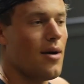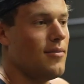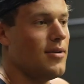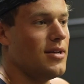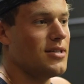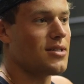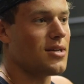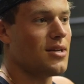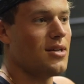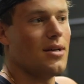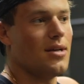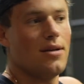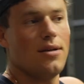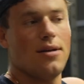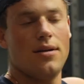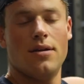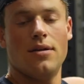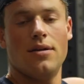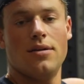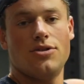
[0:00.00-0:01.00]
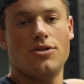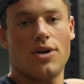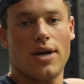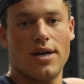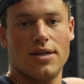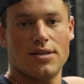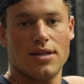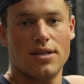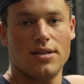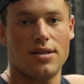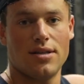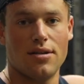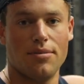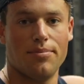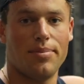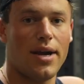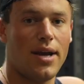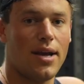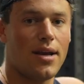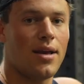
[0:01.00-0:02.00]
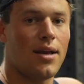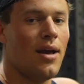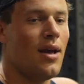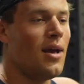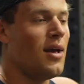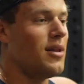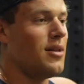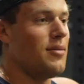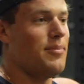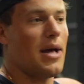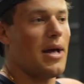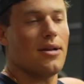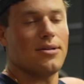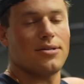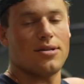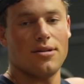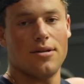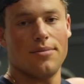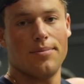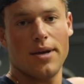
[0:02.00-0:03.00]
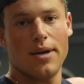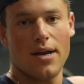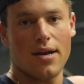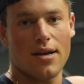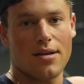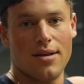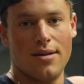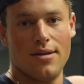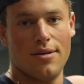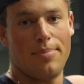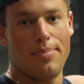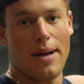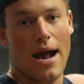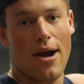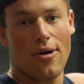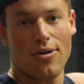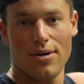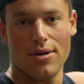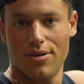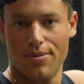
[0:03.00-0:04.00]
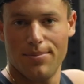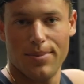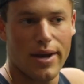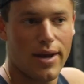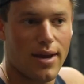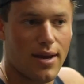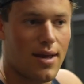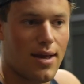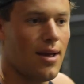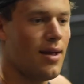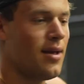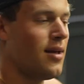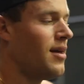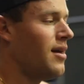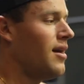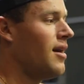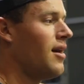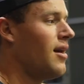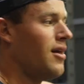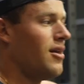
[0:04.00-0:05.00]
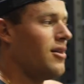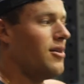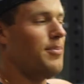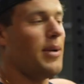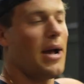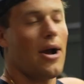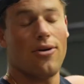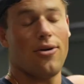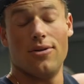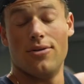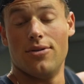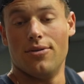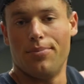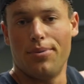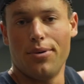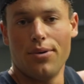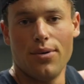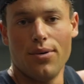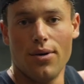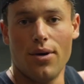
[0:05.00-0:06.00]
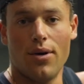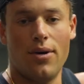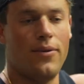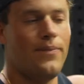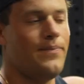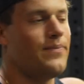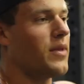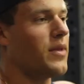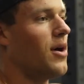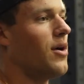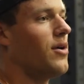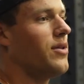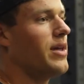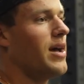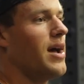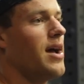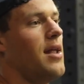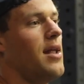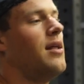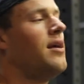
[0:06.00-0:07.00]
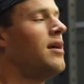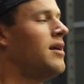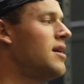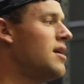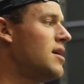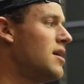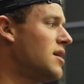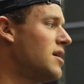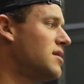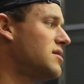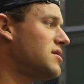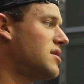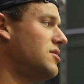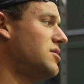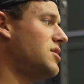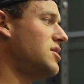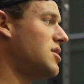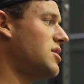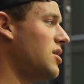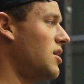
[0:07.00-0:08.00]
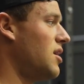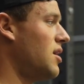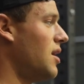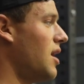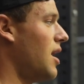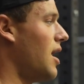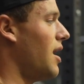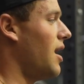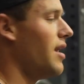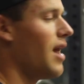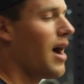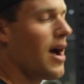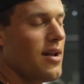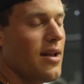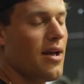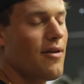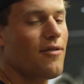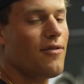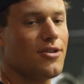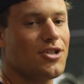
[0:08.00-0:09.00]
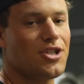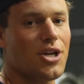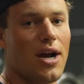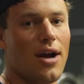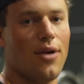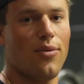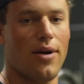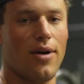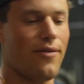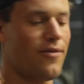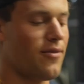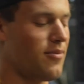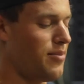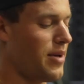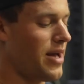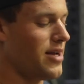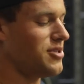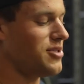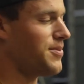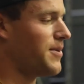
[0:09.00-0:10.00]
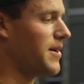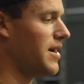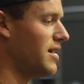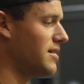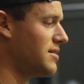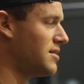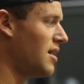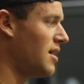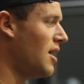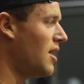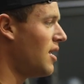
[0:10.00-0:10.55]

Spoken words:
is gonna translate to the bike, the balance on the bike, the power on the bike, the power in the pool, all that. So just, I never shy away from bench press,